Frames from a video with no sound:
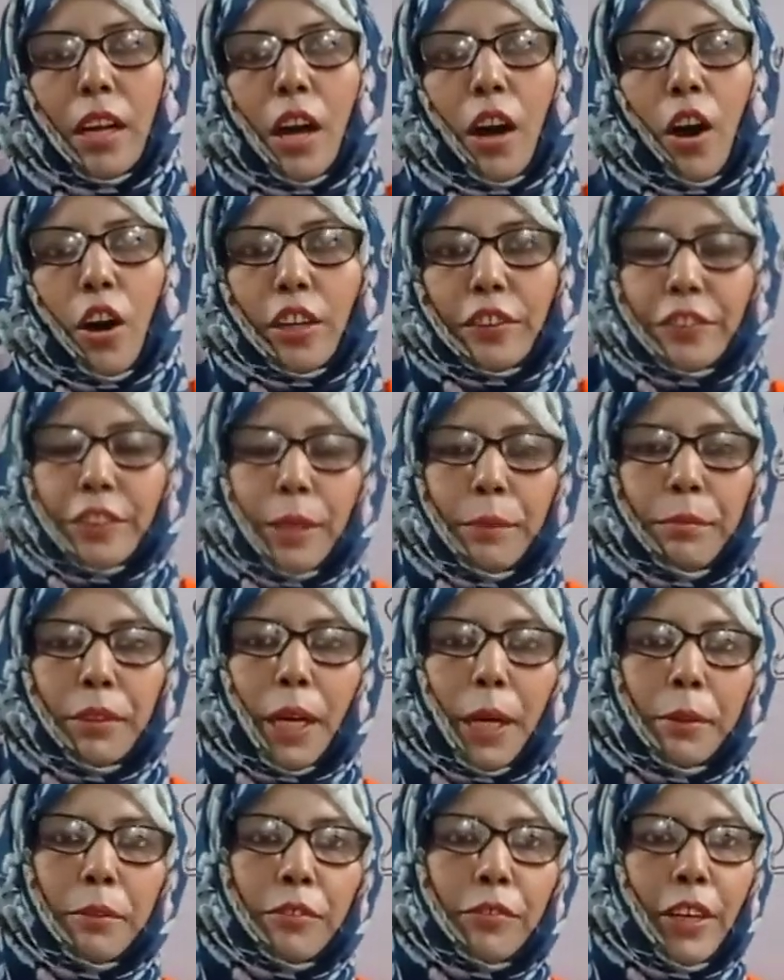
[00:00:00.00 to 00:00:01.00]
or
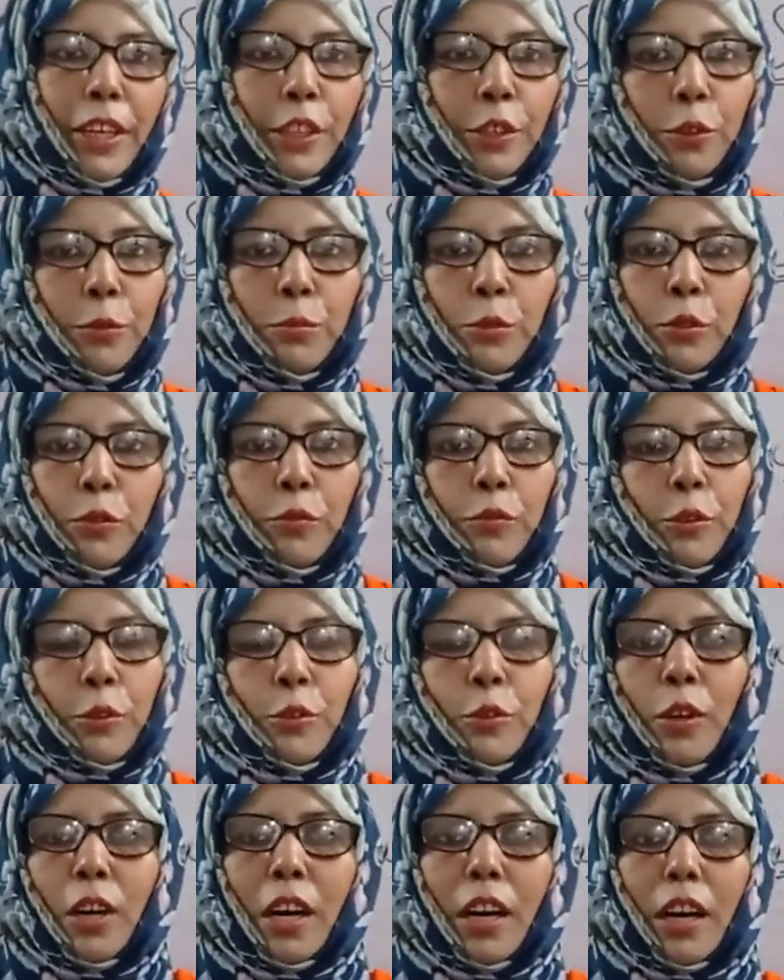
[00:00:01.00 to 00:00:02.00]
sometimes when you move
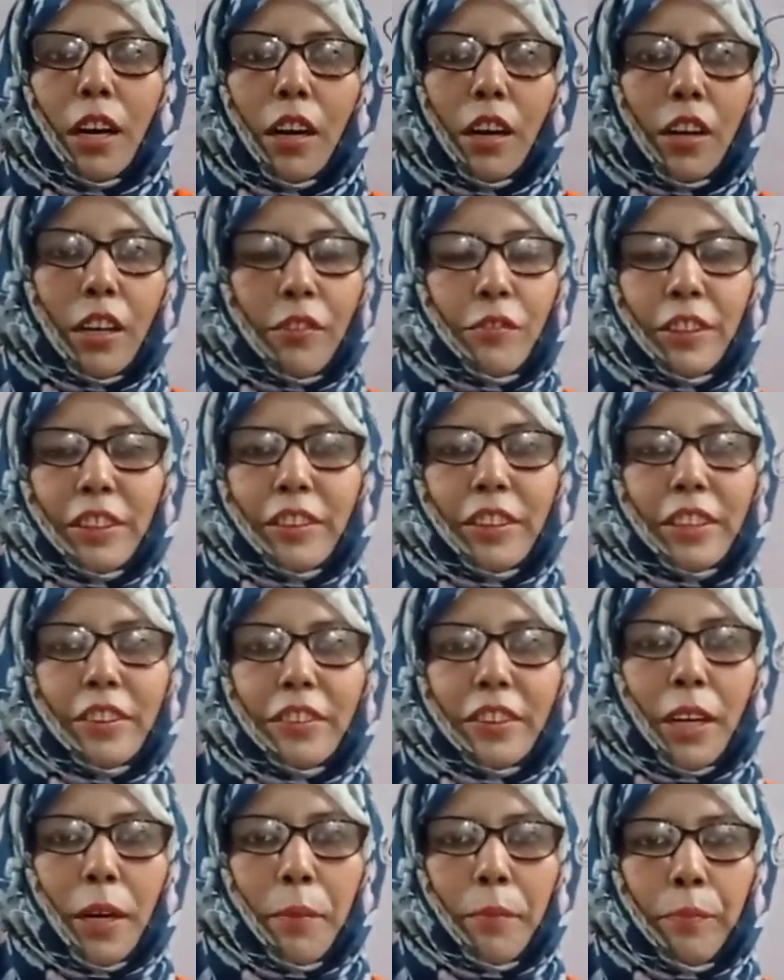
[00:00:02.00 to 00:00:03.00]
to or visit
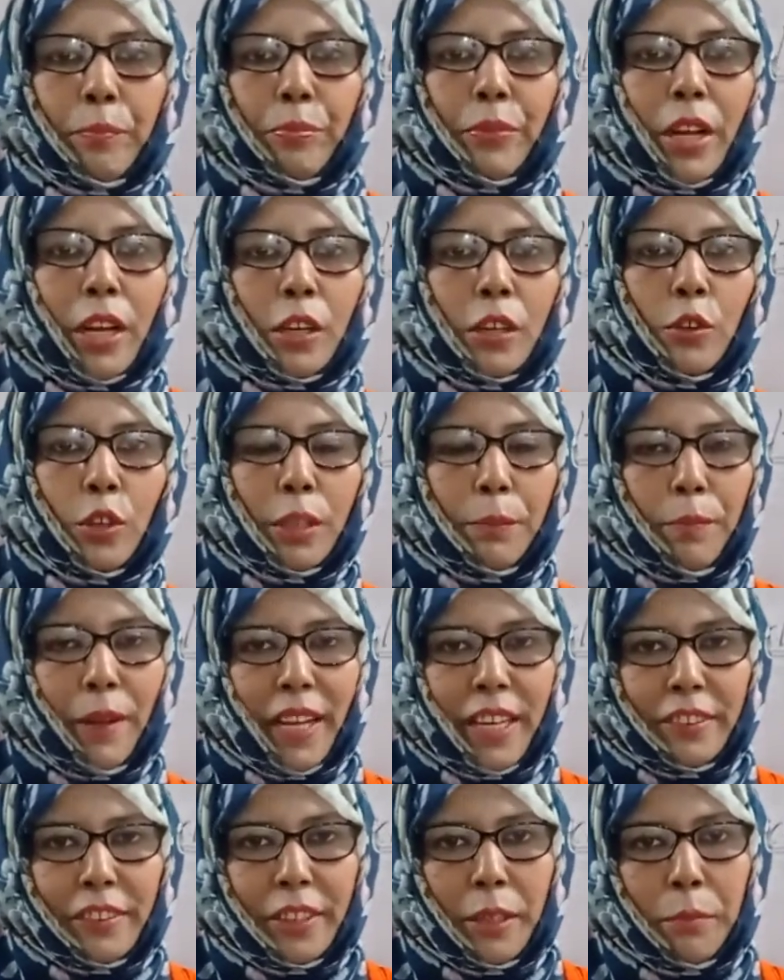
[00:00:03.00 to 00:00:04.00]
some good
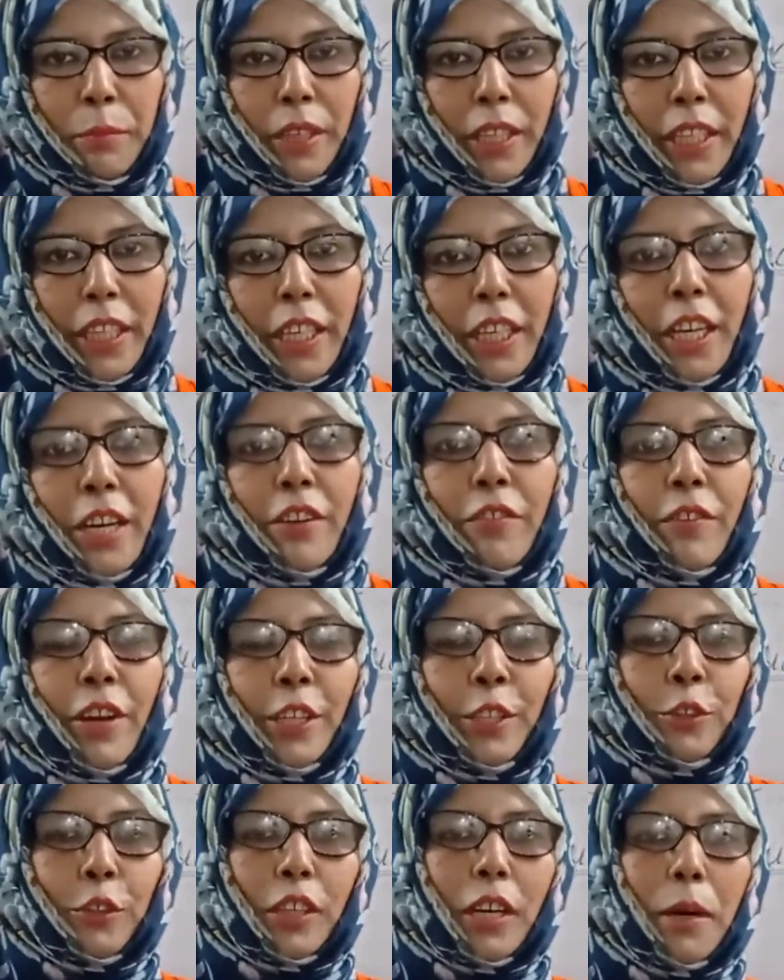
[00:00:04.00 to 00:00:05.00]
place in Murray, when
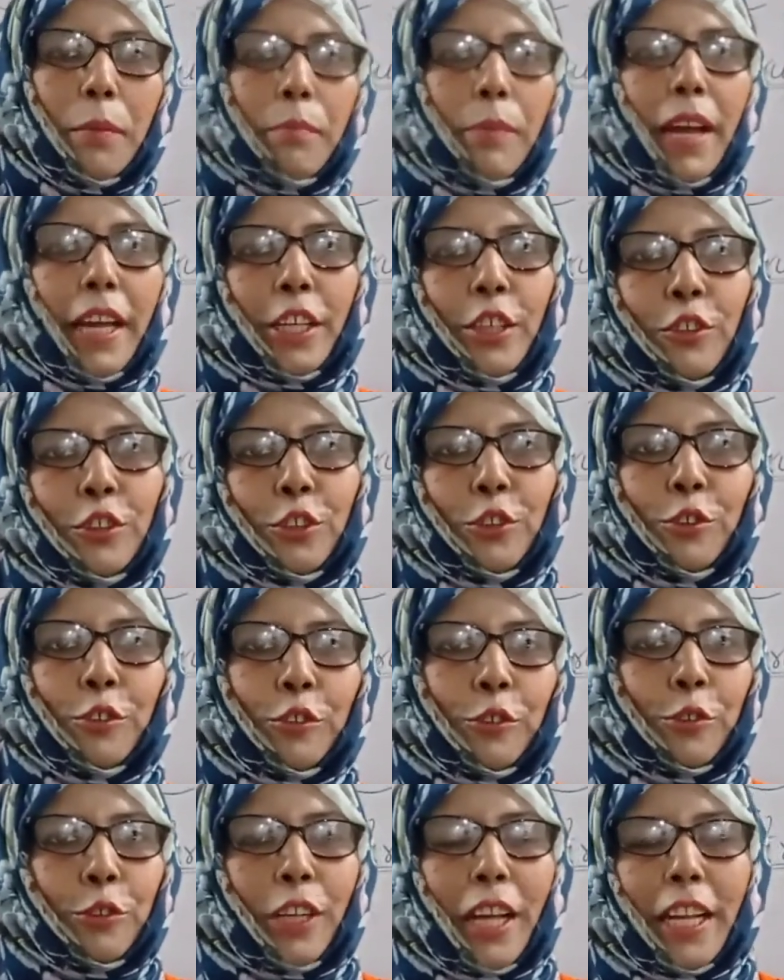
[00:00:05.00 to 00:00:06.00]
you come back you
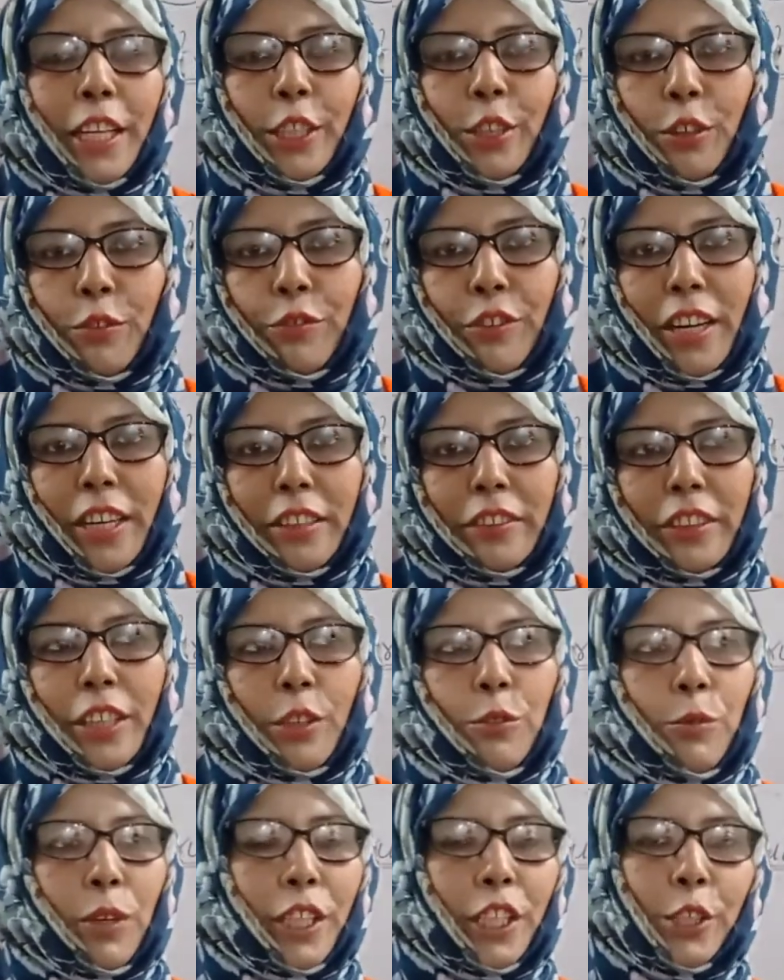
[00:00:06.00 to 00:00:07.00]
used to tell your friends
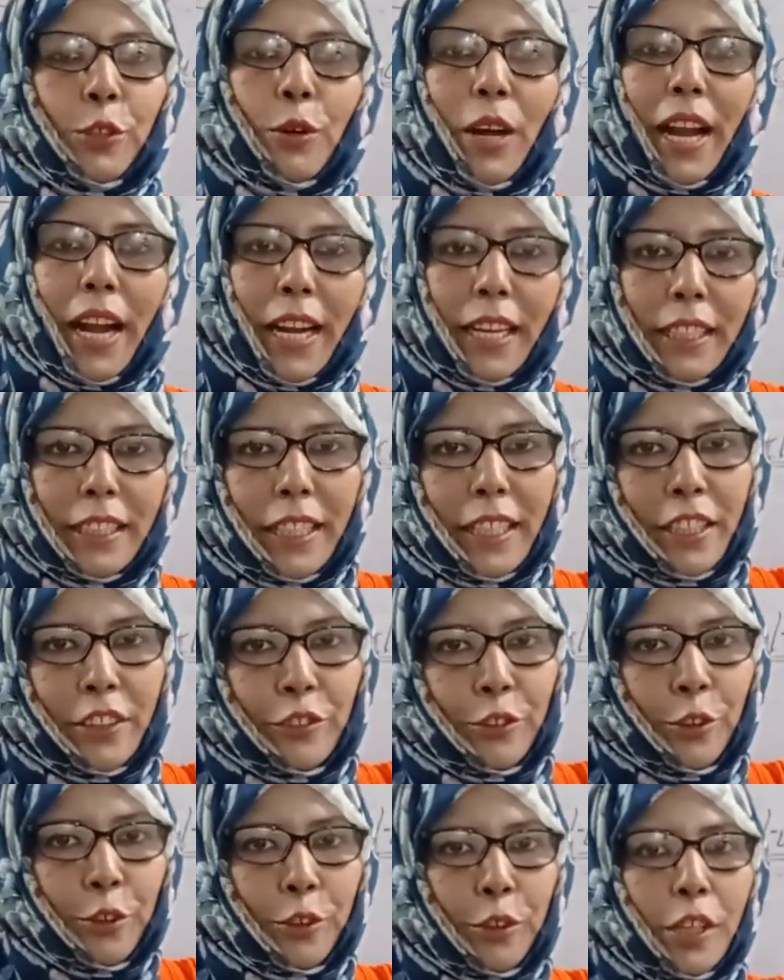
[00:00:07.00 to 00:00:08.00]
that what you had there.
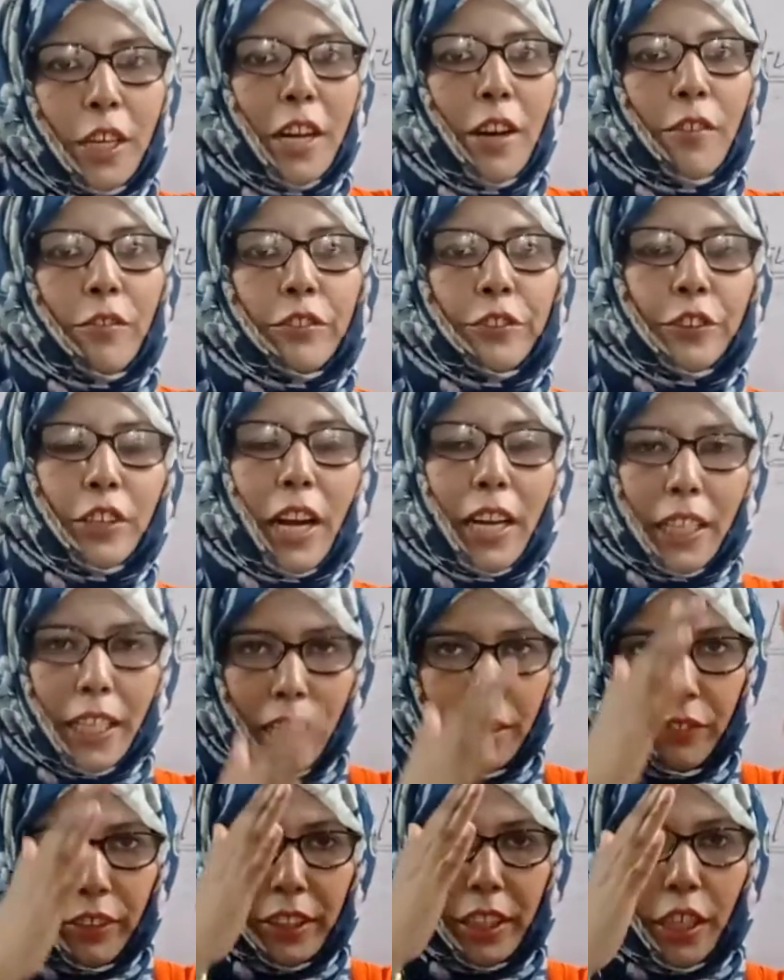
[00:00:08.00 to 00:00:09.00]
So starting
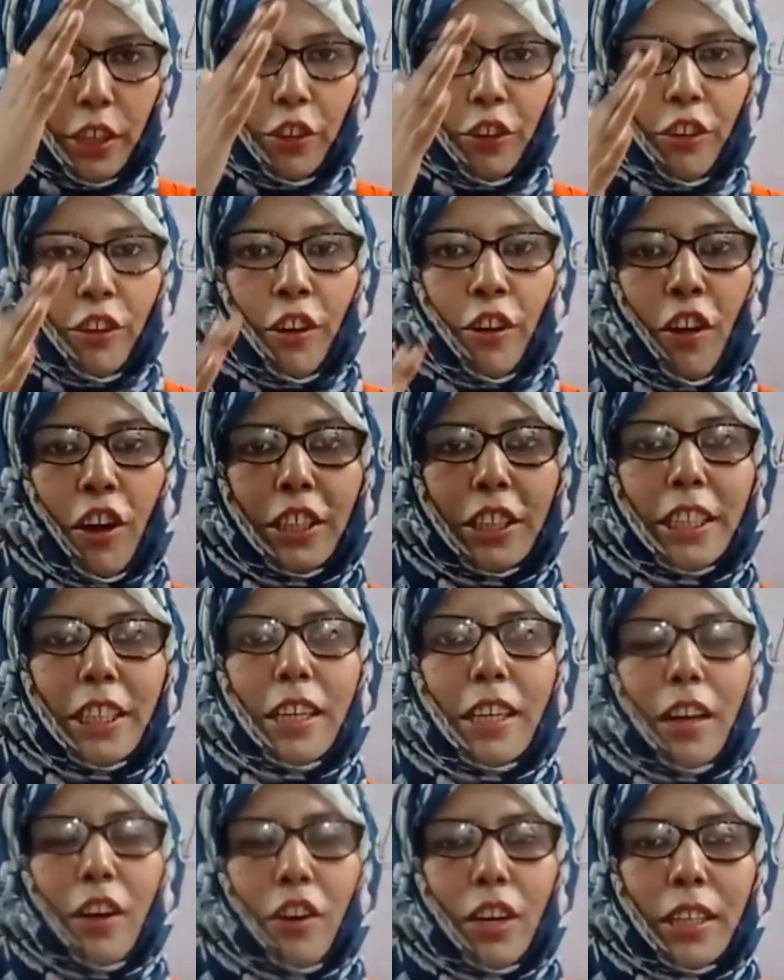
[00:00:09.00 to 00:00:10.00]
with the
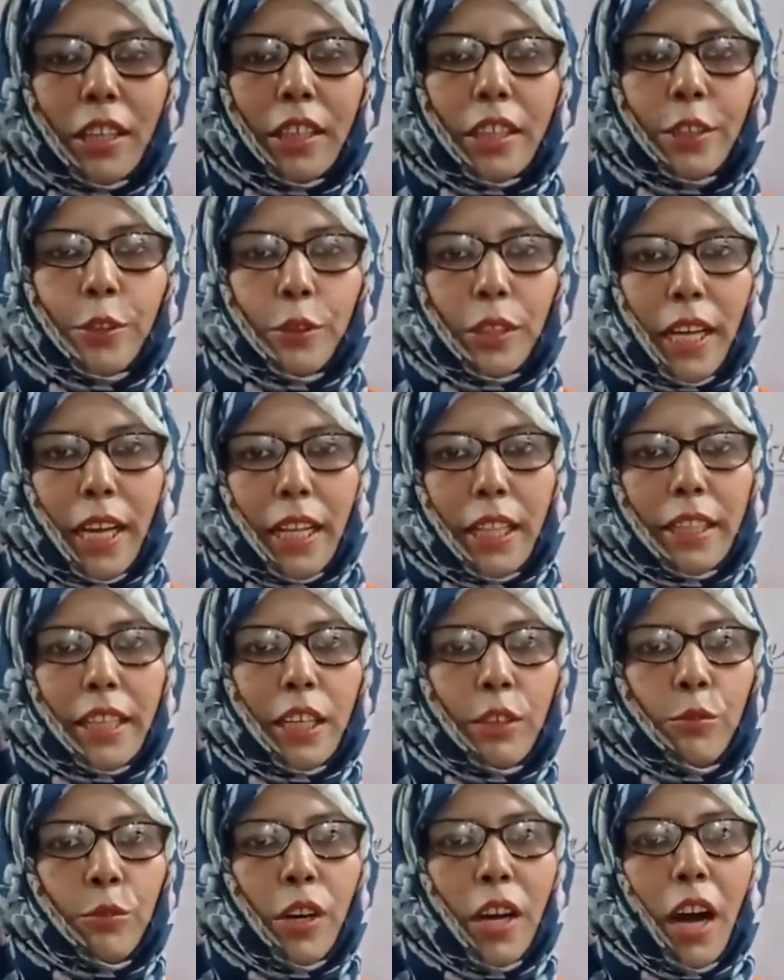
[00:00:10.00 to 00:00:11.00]
chronological order, you tell
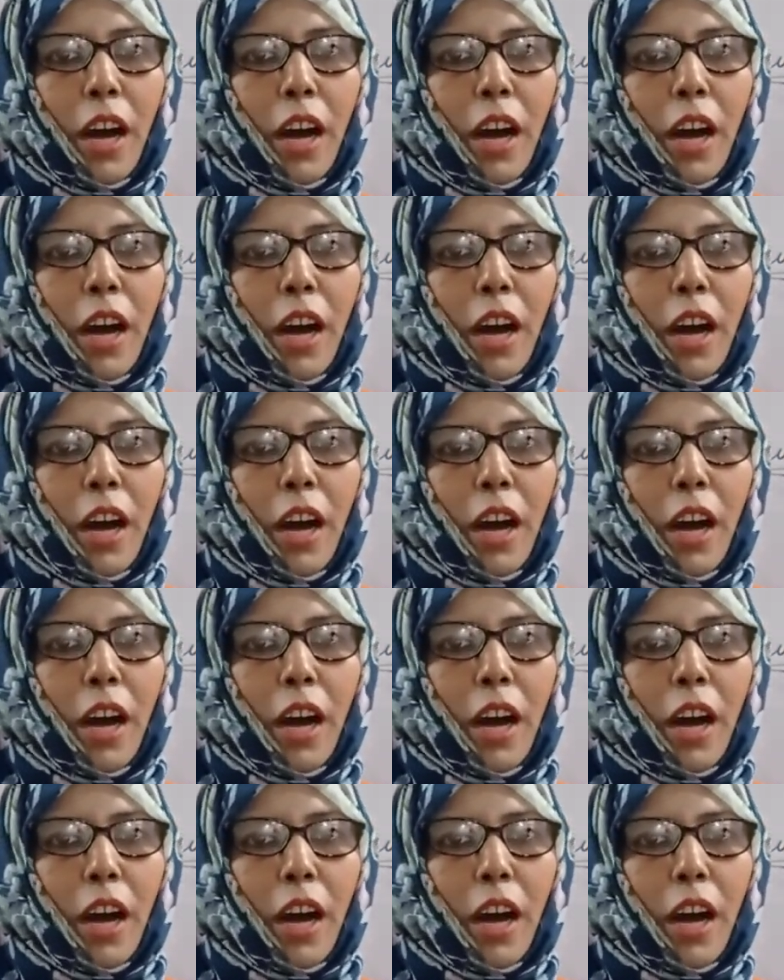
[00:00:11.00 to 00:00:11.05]
that